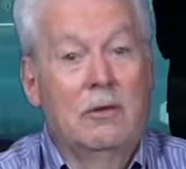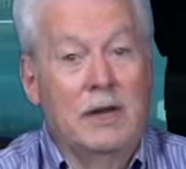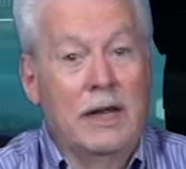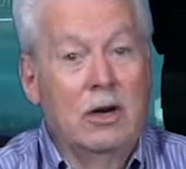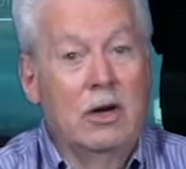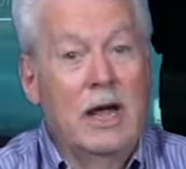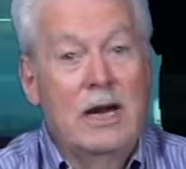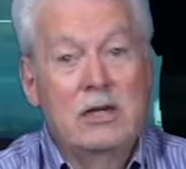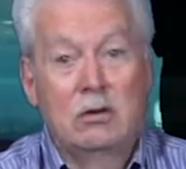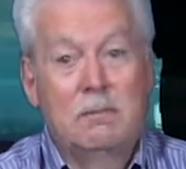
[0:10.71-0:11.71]
of the
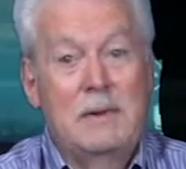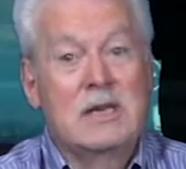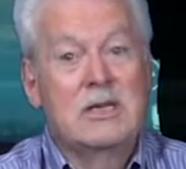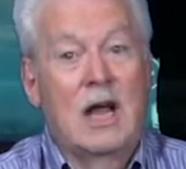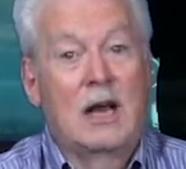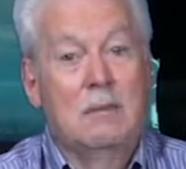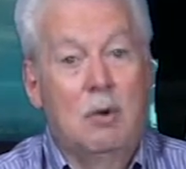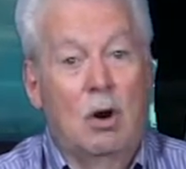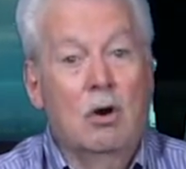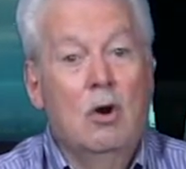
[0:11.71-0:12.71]
international best-selling
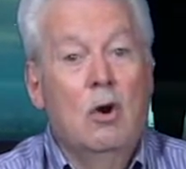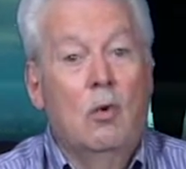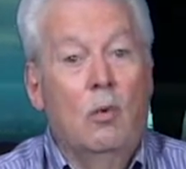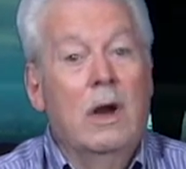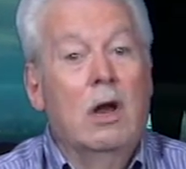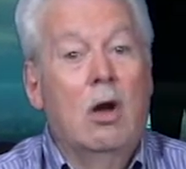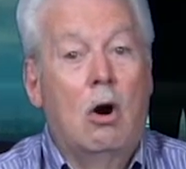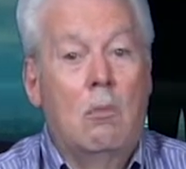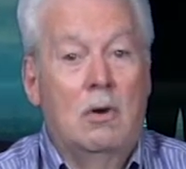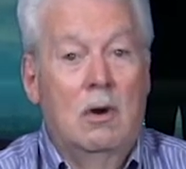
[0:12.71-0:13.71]
book, Real
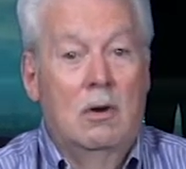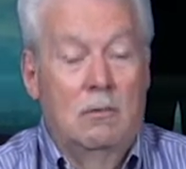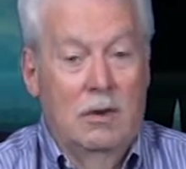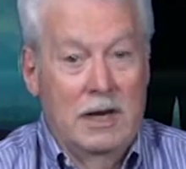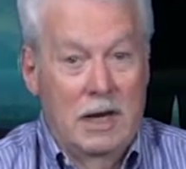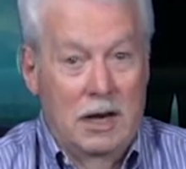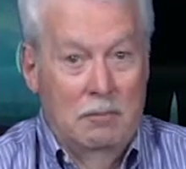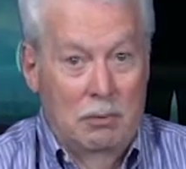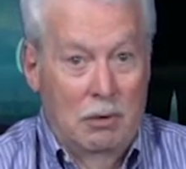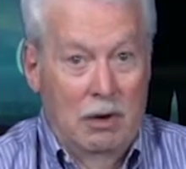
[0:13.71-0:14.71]
Hope for the
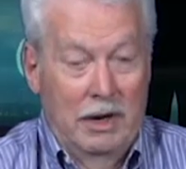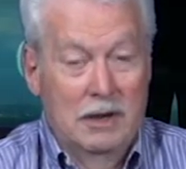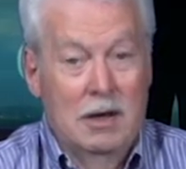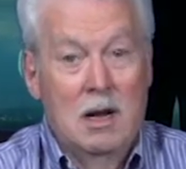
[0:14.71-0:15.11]
Unemployed.